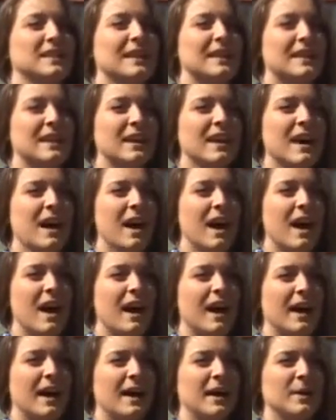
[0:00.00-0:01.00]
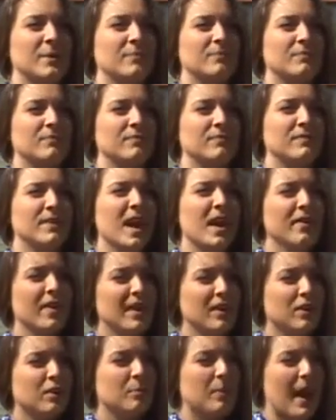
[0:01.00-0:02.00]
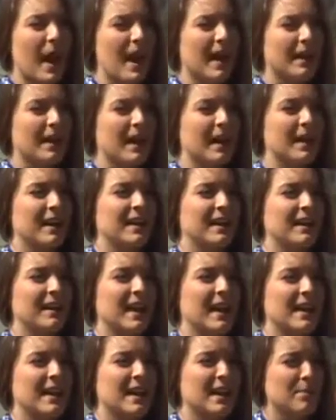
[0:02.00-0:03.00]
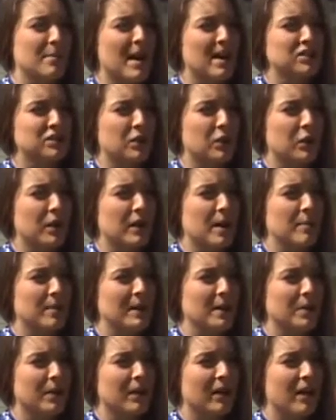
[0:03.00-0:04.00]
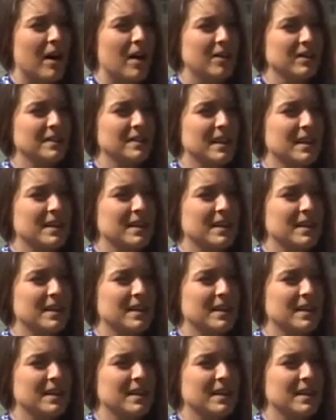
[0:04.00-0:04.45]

And now that I look back, I can't imagine growing up anywhere else.